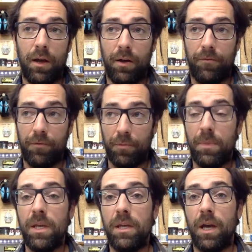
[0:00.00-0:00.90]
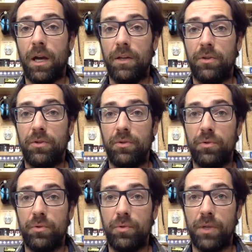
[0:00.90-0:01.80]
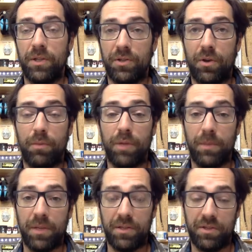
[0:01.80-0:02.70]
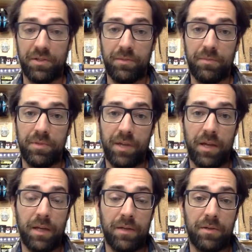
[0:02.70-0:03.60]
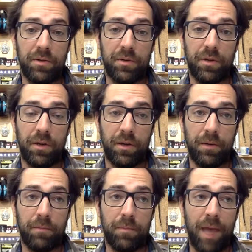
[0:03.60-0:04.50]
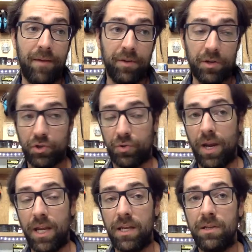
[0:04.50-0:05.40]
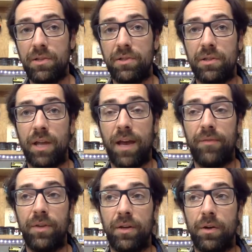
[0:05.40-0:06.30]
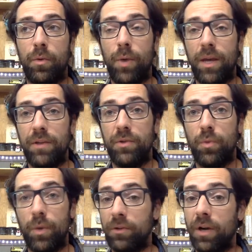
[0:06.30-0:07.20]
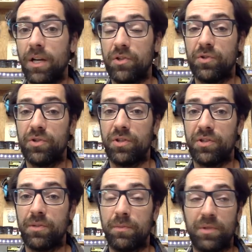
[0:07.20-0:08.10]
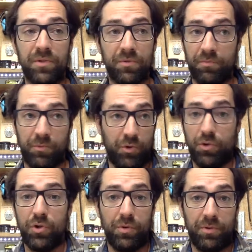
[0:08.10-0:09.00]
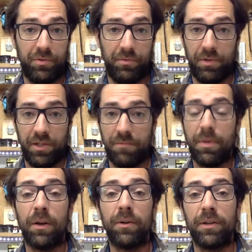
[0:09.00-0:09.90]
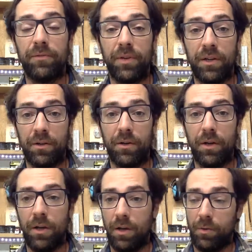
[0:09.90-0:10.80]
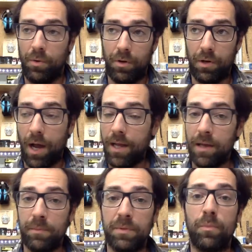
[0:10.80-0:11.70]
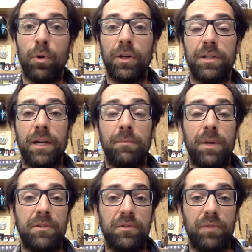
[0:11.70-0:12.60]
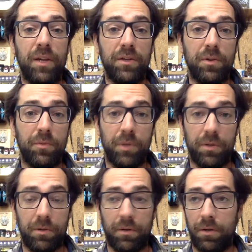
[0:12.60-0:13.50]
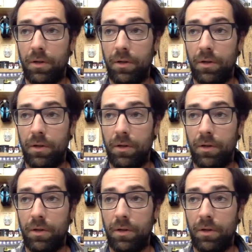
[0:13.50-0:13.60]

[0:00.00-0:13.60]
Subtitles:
for me, I do install plumbing systems, and having drains and having a way to winterize your system is crucial. It's imperative here where I am in Morgantown, Pennsylvania. We are